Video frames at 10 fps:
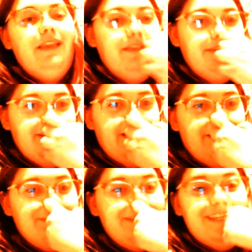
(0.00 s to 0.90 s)
So
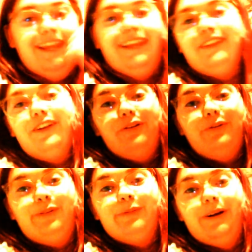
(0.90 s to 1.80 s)
I'm just saying, you know who
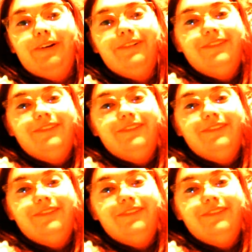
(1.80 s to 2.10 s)
you are.